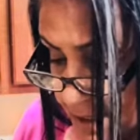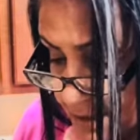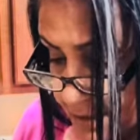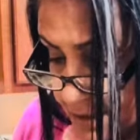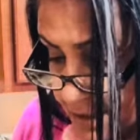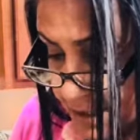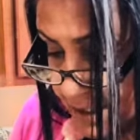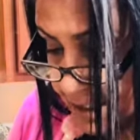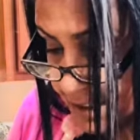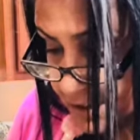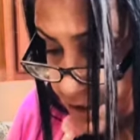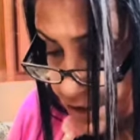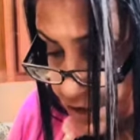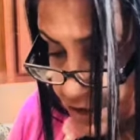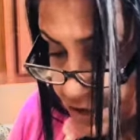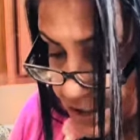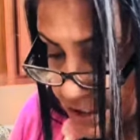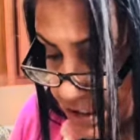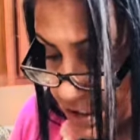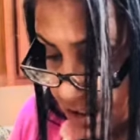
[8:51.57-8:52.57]
the
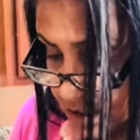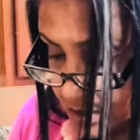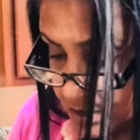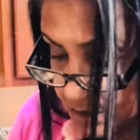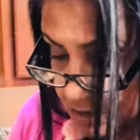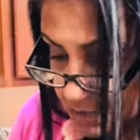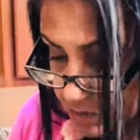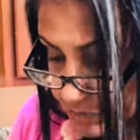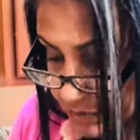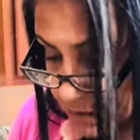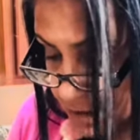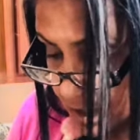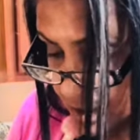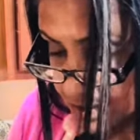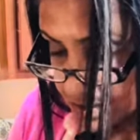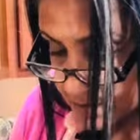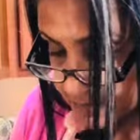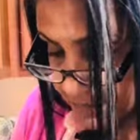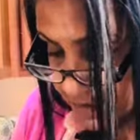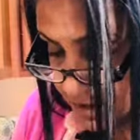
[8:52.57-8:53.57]
energy, the
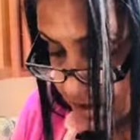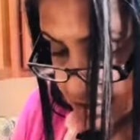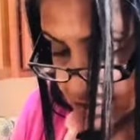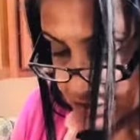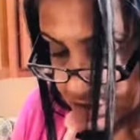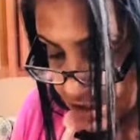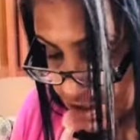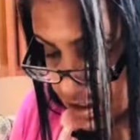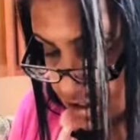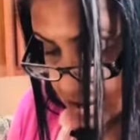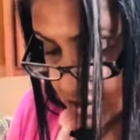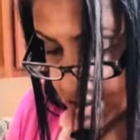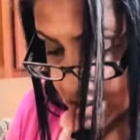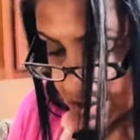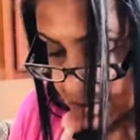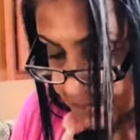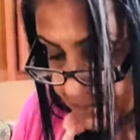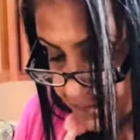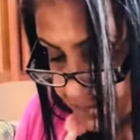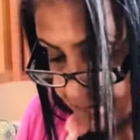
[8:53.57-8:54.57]
loss of energy,